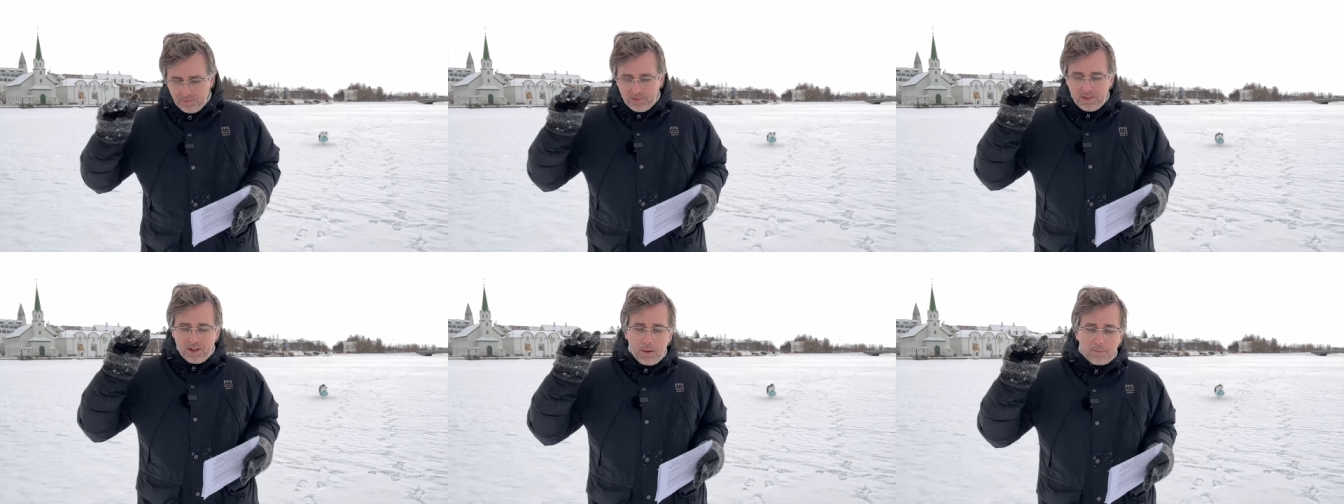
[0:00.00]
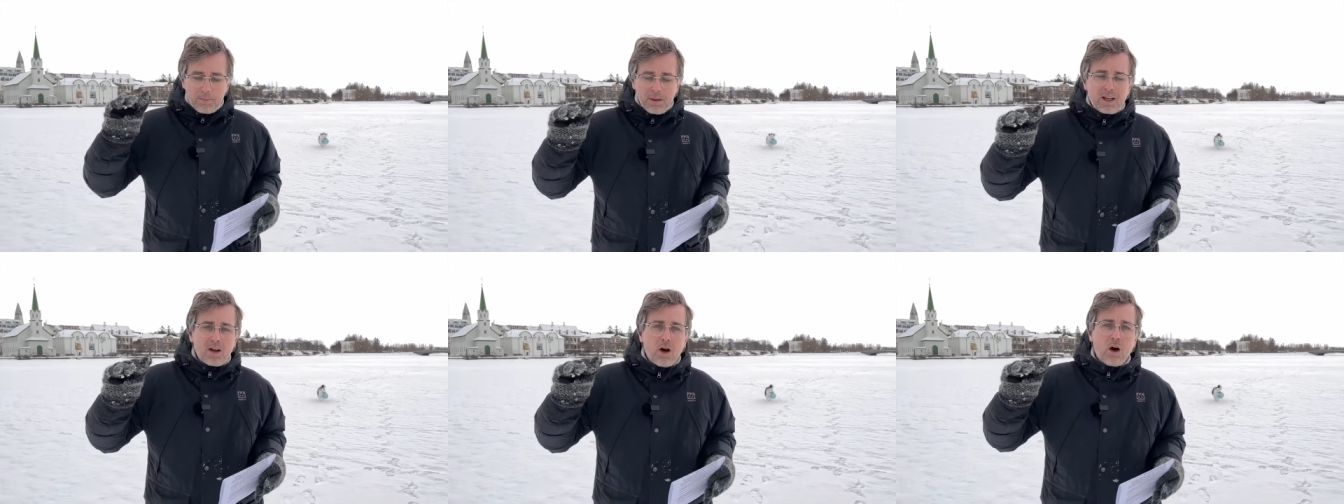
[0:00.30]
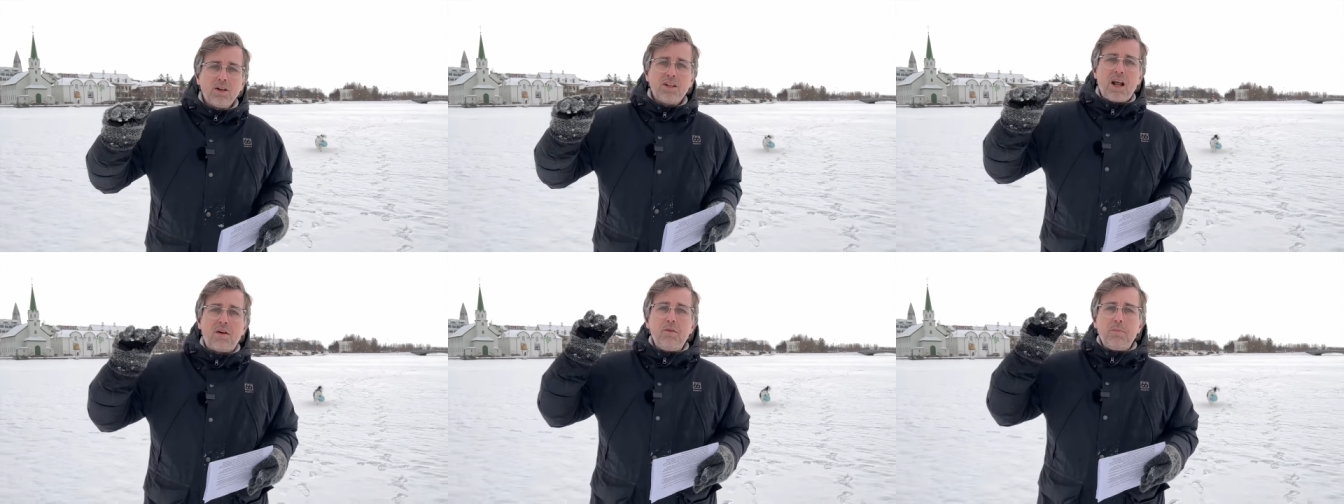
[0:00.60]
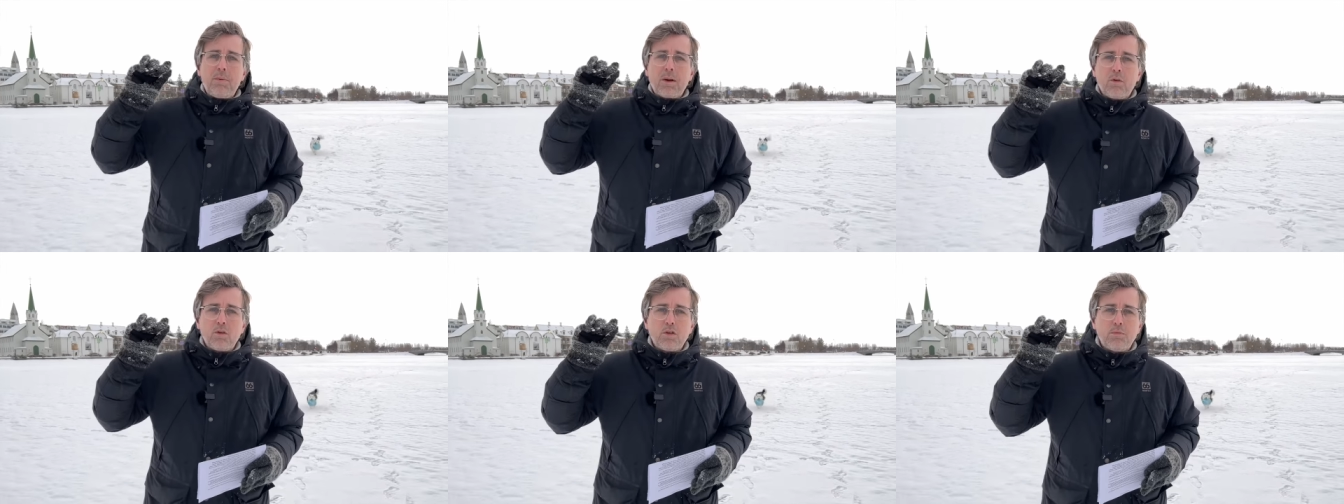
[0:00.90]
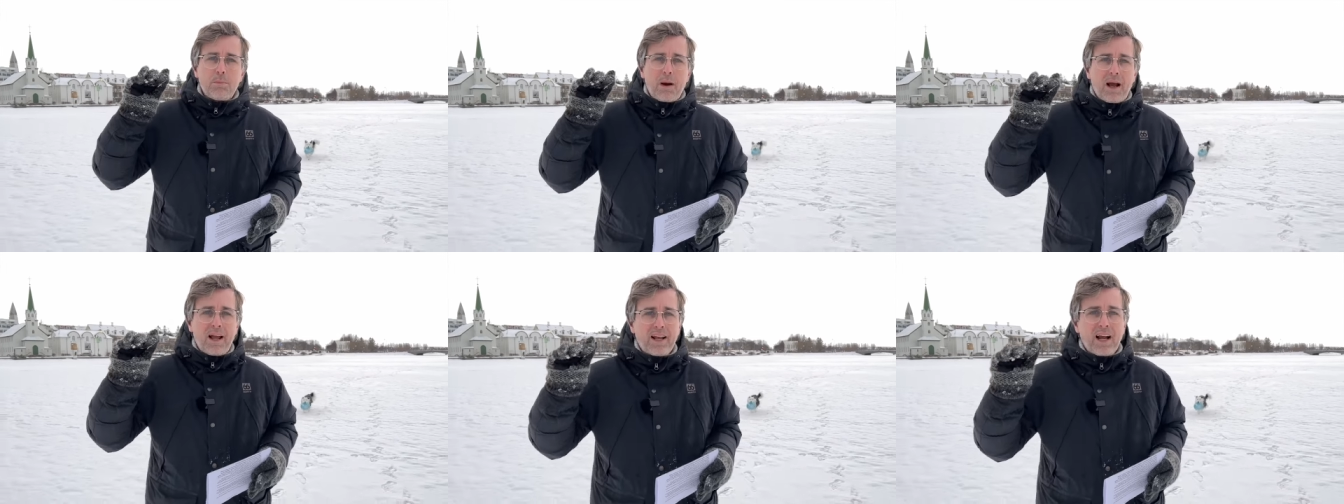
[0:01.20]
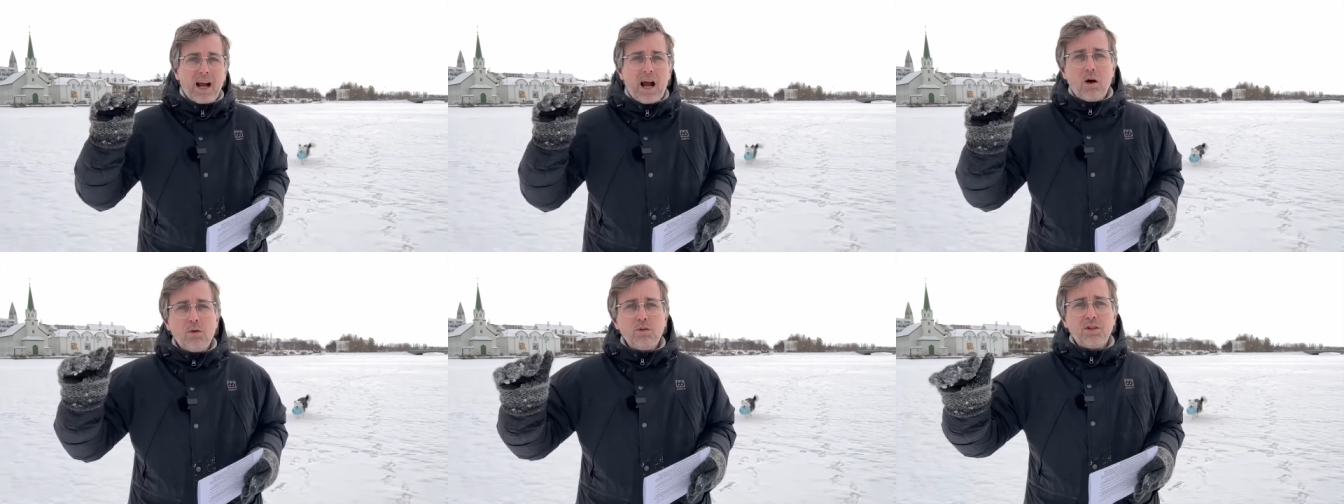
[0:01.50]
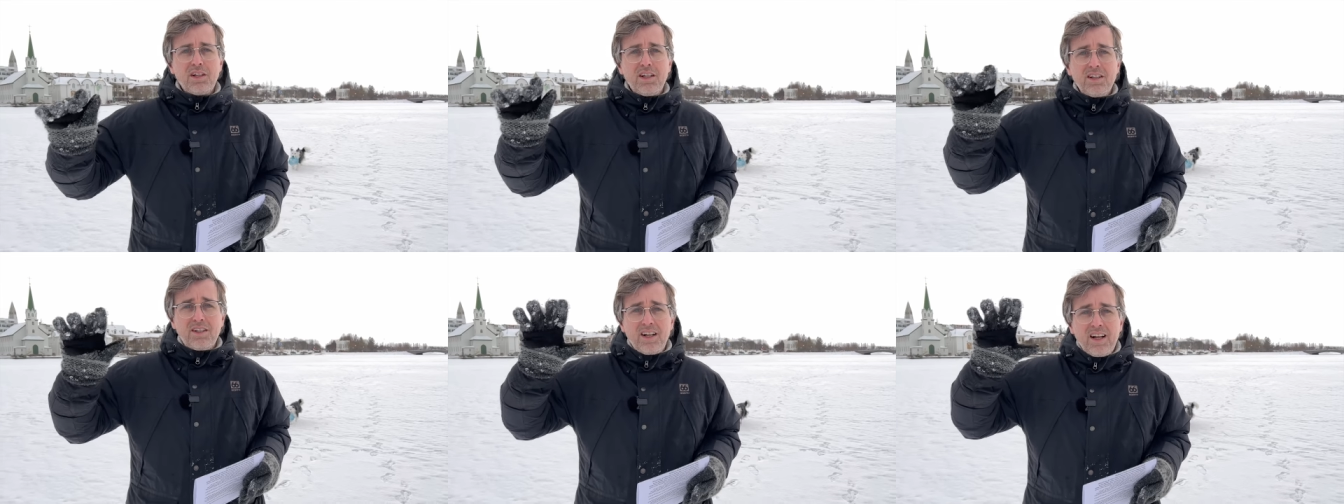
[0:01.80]
because everybody was buying
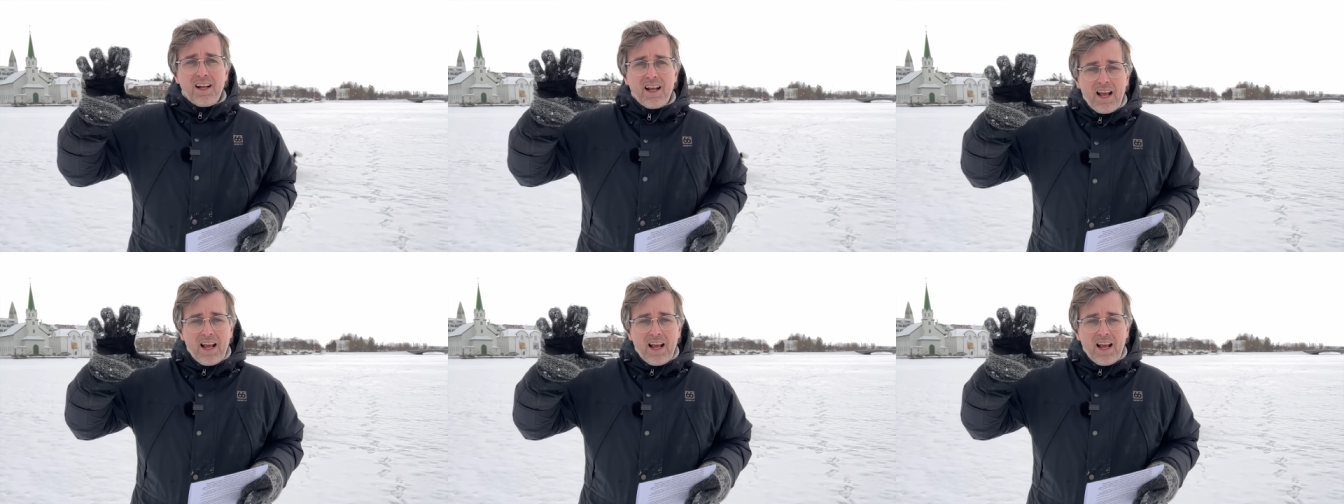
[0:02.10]
houses,